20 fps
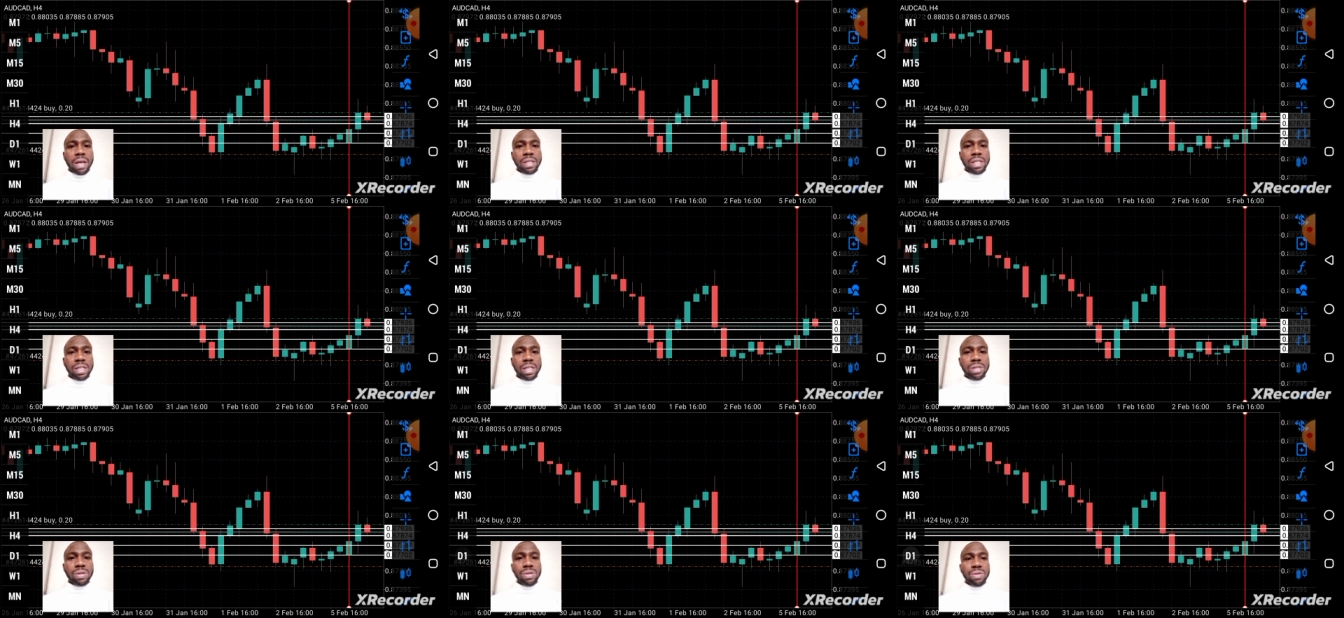
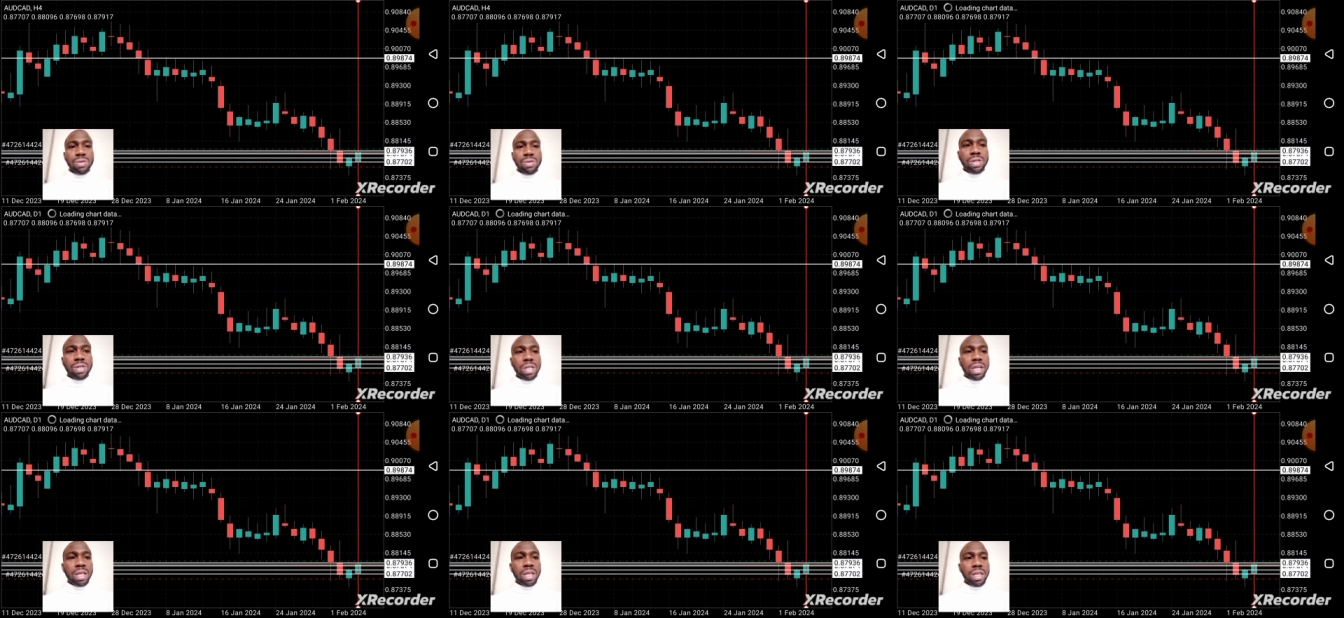Let's go to
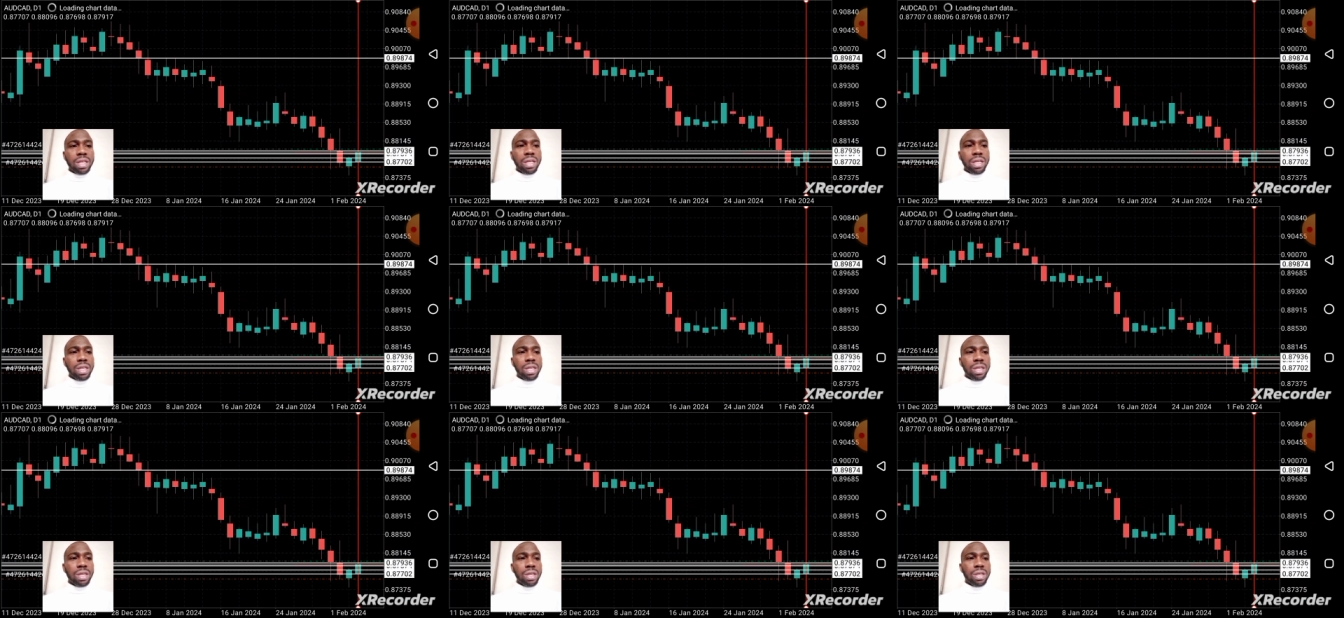daily.
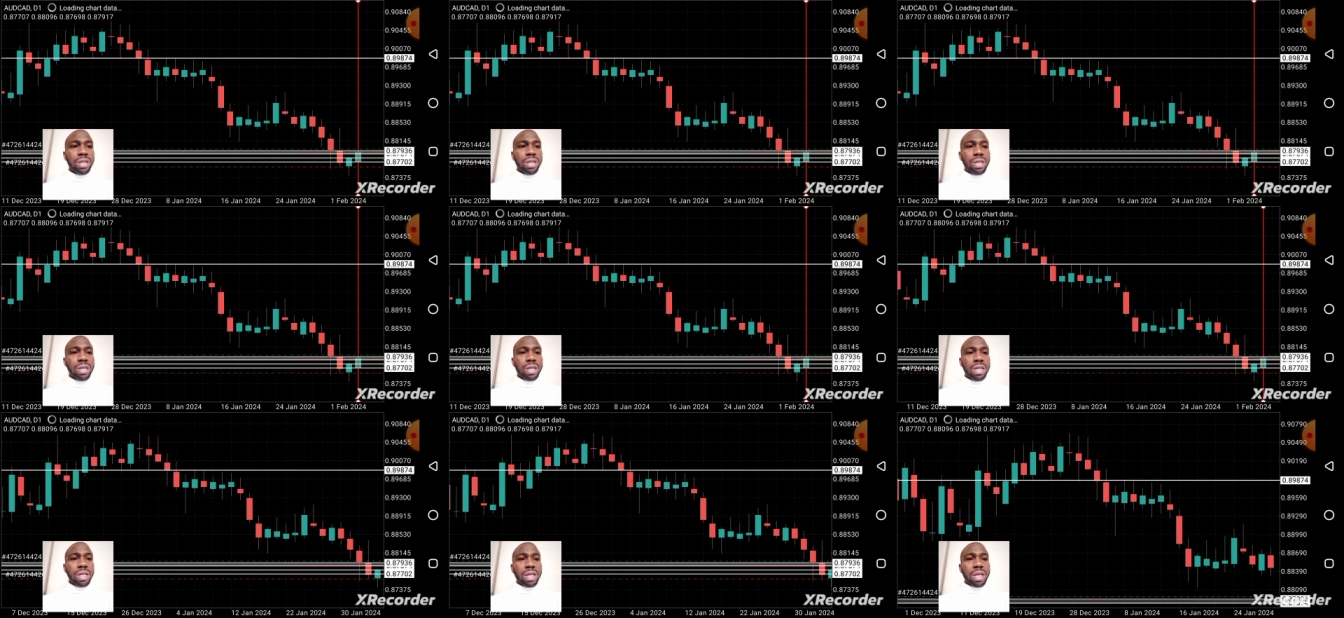
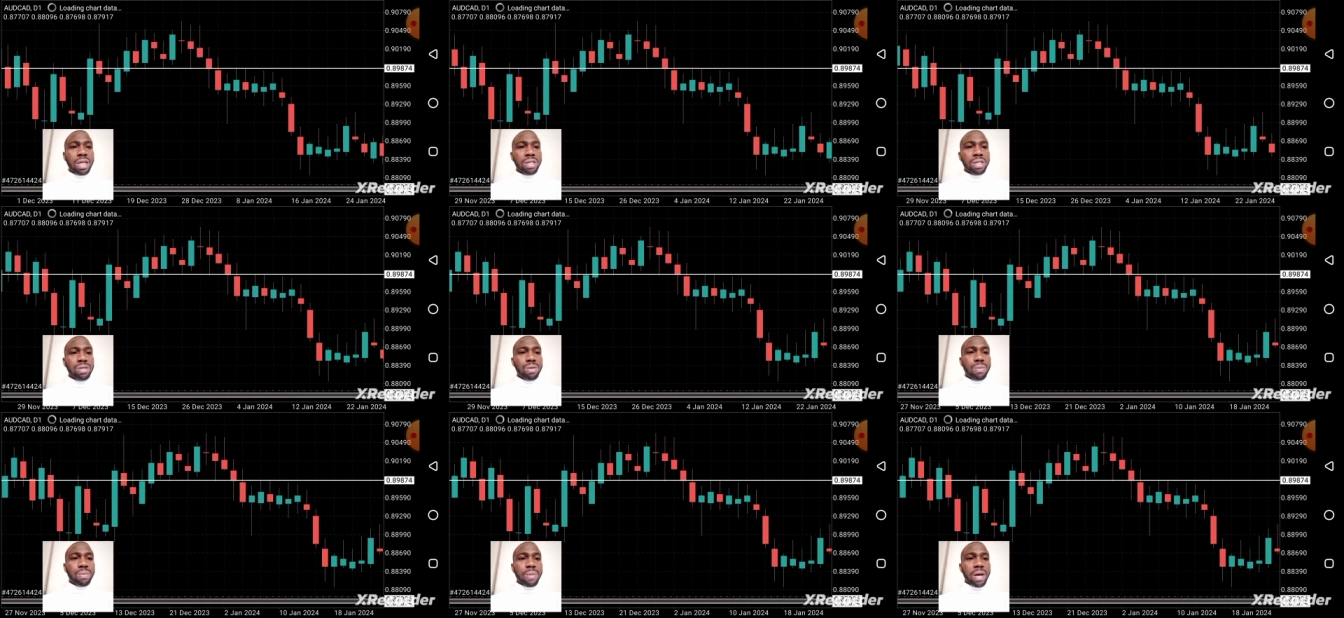Let's
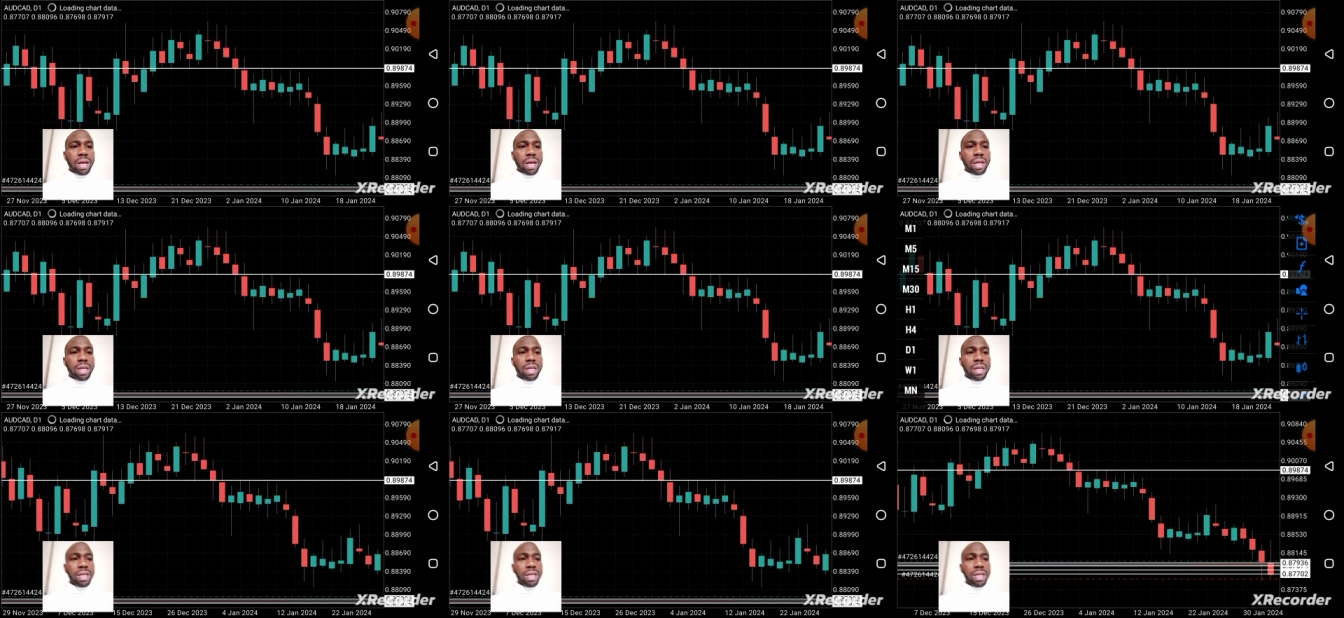go back
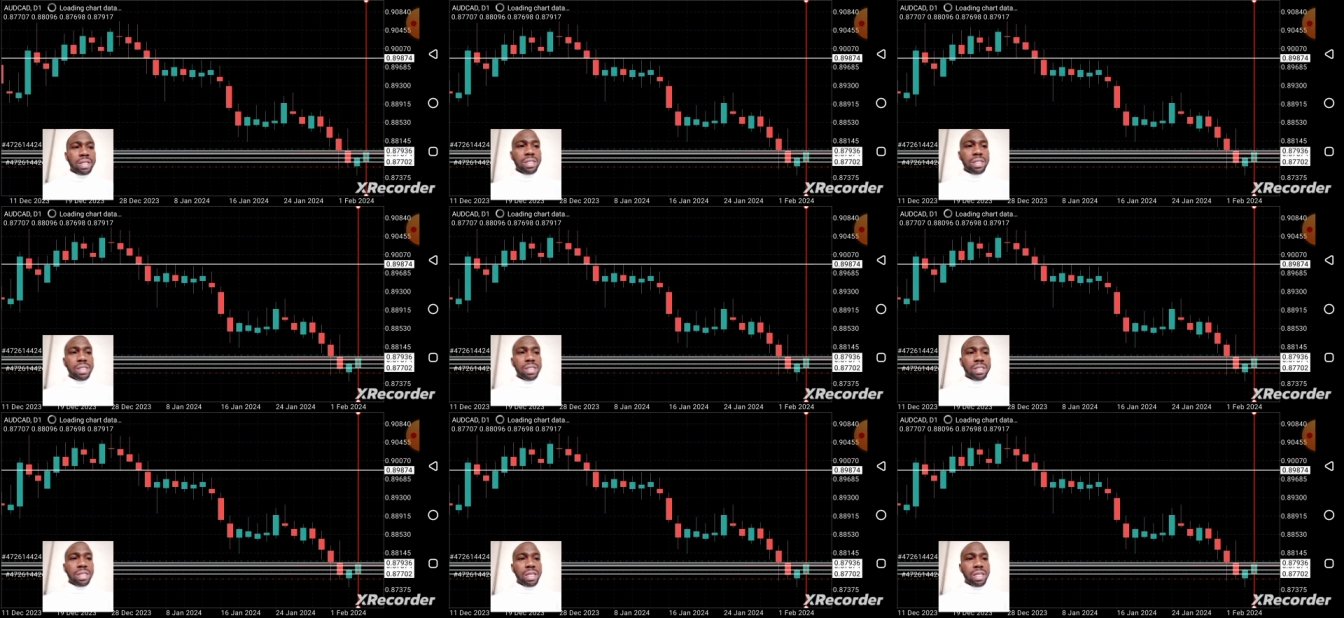and
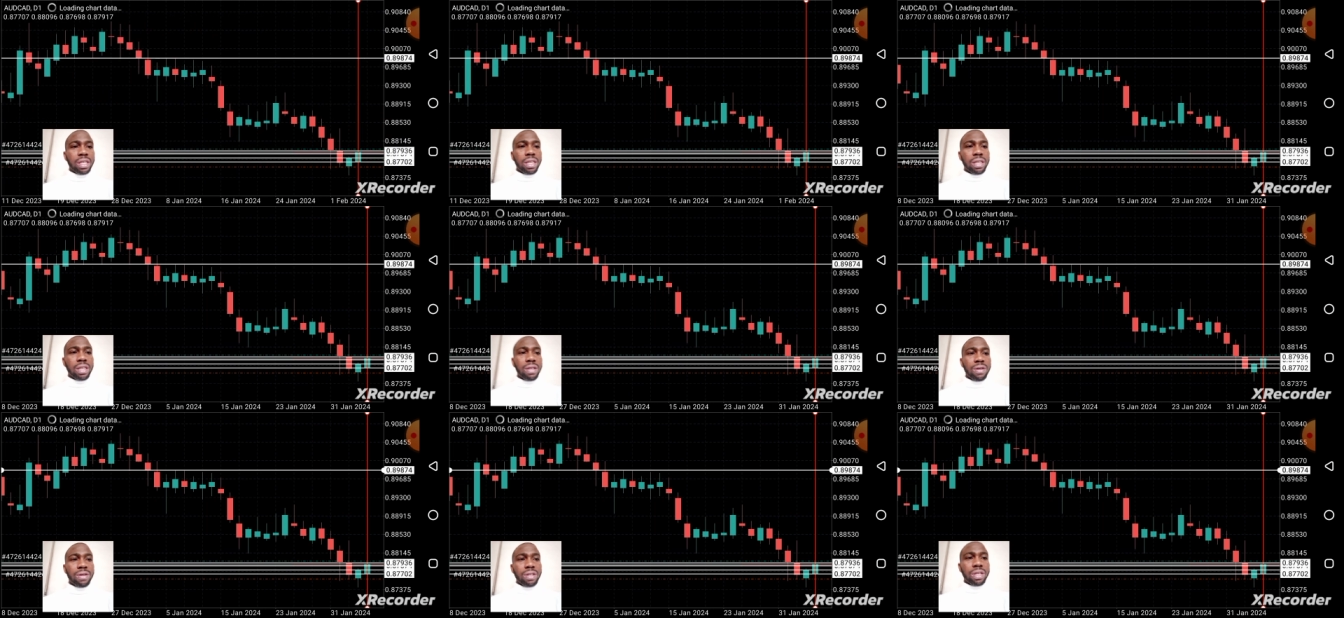see
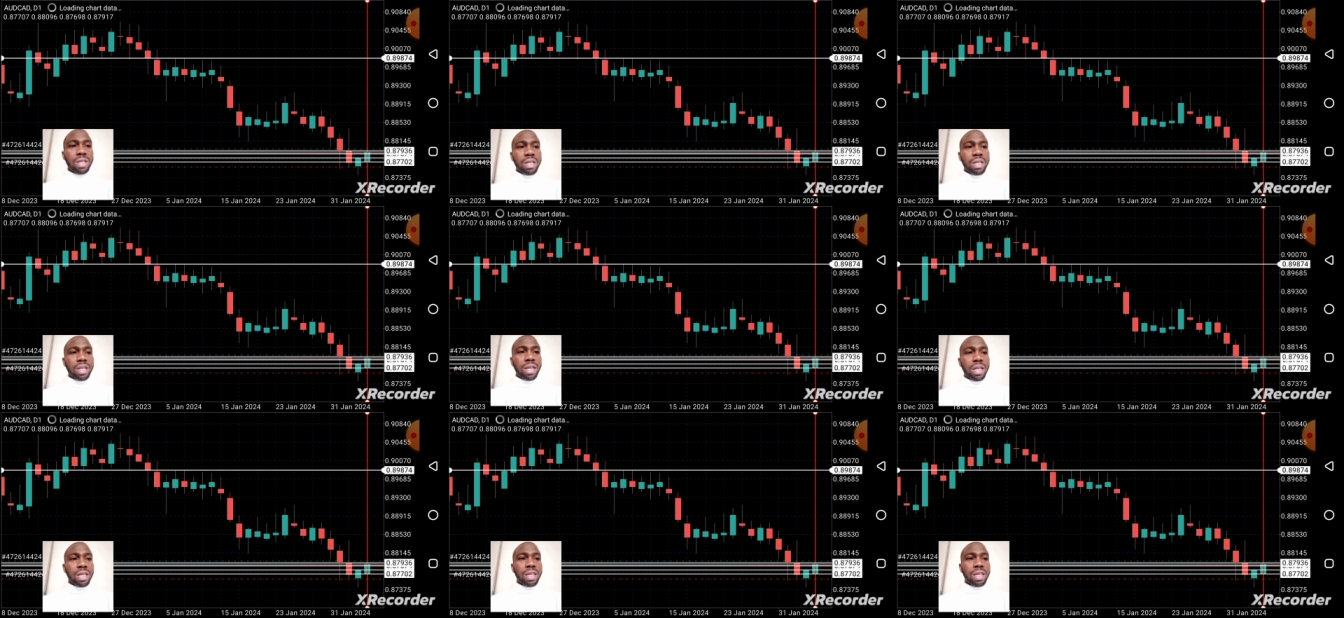on the
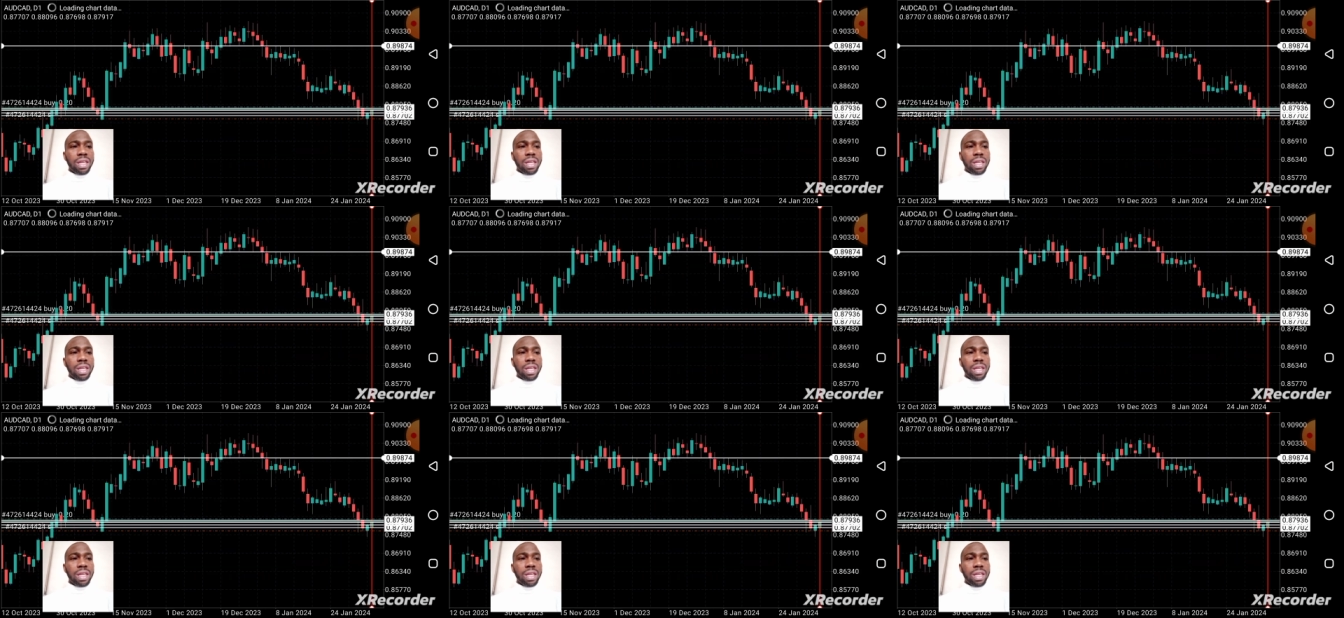daily.